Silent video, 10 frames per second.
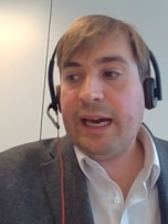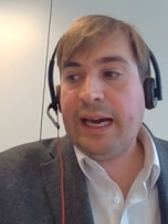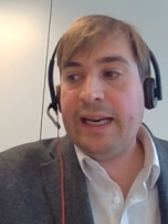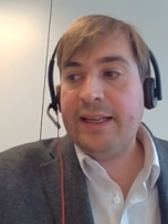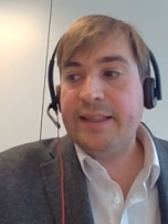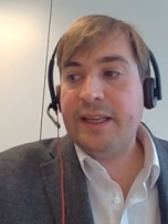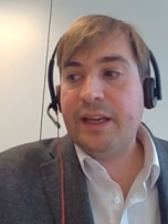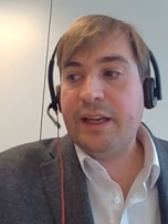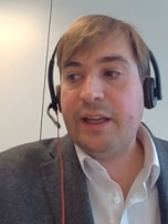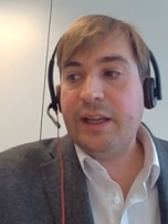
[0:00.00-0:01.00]
and
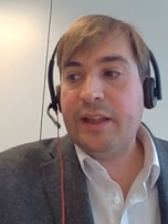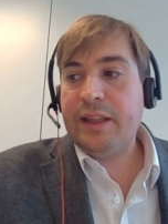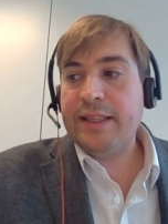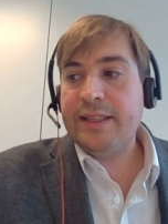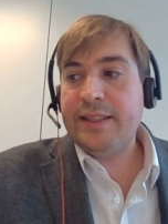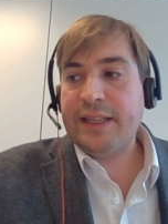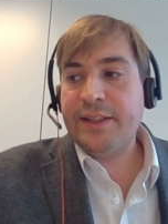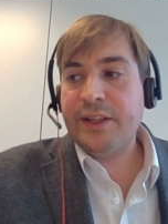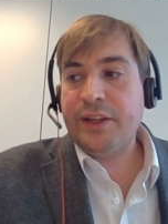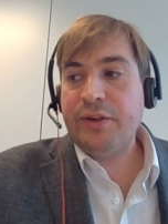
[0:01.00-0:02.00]
there's a
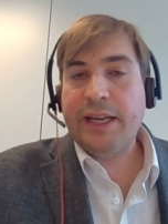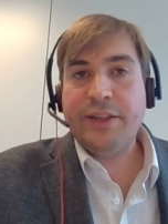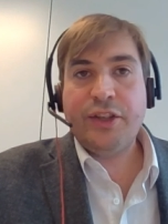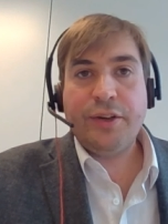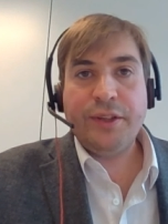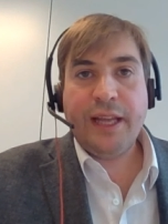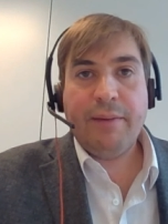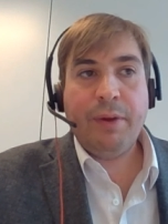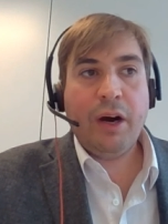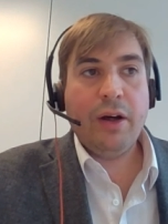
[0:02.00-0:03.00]
sense that the UK has chosen
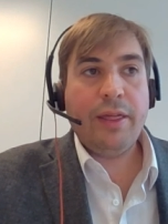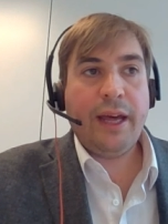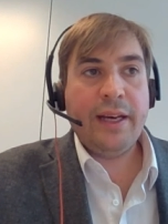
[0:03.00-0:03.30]
that path,